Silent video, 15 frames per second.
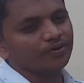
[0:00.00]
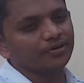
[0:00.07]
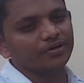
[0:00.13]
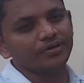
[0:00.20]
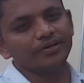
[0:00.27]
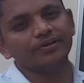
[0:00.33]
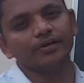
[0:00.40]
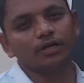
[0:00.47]

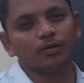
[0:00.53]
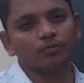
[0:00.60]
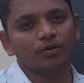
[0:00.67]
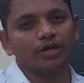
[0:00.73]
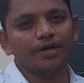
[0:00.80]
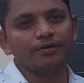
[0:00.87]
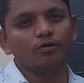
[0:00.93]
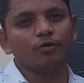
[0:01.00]

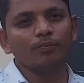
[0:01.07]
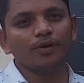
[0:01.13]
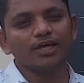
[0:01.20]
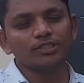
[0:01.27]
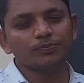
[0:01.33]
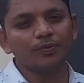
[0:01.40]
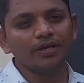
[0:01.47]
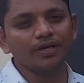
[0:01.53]

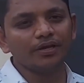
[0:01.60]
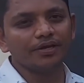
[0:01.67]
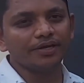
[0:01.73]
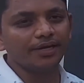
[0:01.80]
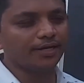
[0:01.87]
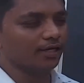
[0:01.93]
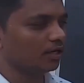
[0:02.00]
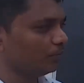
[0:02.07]

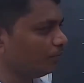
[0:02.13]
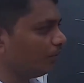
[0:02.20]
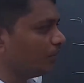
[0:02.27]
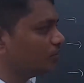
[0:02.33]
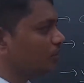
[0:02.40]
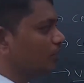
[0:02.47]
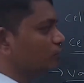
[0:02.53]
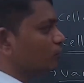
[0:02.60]
reticulum,
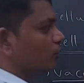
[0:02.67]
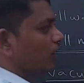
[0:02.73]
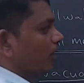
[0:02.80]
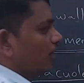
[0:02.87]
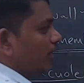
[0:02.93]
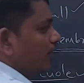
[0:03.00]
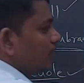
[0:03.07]
it is also called